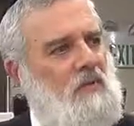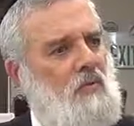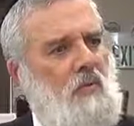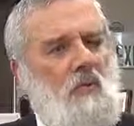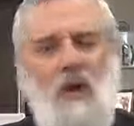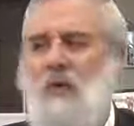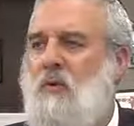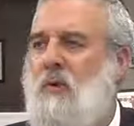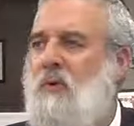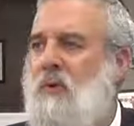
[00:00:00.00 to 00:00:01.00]
She says, why aren't
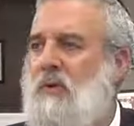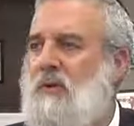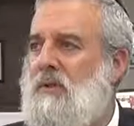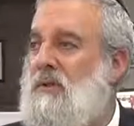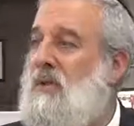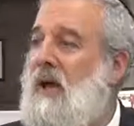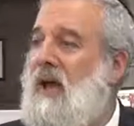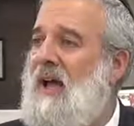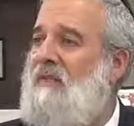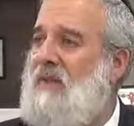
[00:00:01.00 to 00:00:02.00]
you at work? He says,
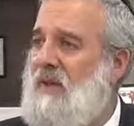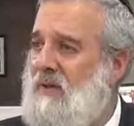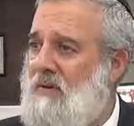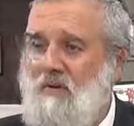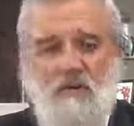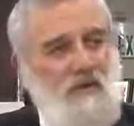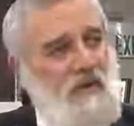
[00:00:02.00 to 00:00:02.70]
I have bitachon.